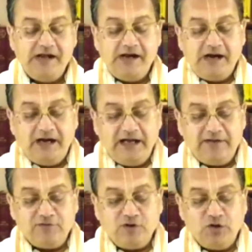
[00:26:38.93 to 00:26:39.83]
I
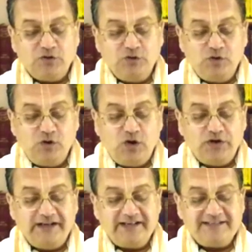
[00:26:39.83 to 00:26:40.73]
have got no
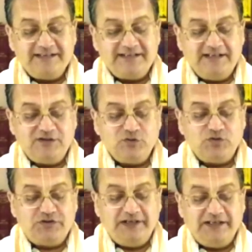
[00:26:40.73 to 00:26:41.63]
audacity to
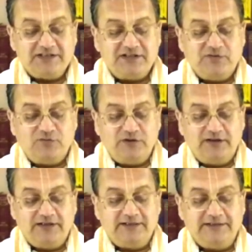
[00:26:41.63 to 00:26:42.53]
teach the
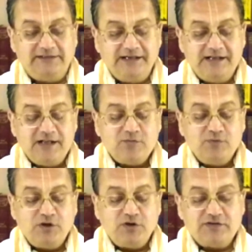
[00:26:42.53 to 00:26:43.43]
world
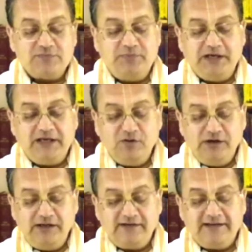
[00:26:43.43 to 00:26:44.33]
because
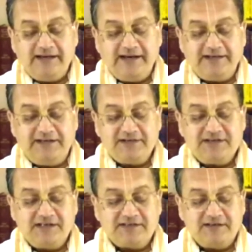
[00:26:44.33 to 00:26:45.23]
peculiar
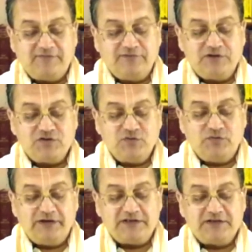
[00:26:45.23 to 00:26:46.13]
characteristics of Vishnu
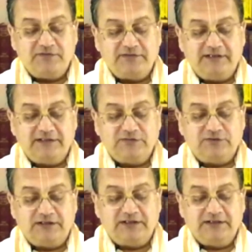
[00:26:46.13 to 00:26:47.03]
Vaishnav
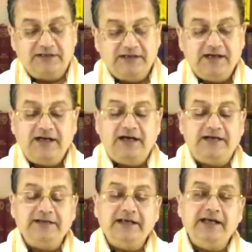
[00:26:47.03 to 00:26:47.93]
Tattva
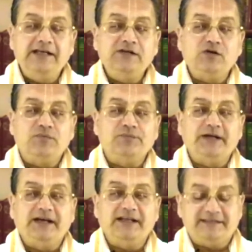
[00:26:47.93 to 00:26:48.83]
are
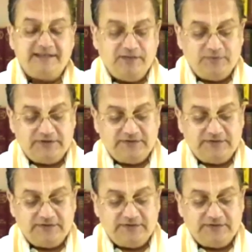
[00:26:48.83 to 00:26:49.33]
incomprehensible.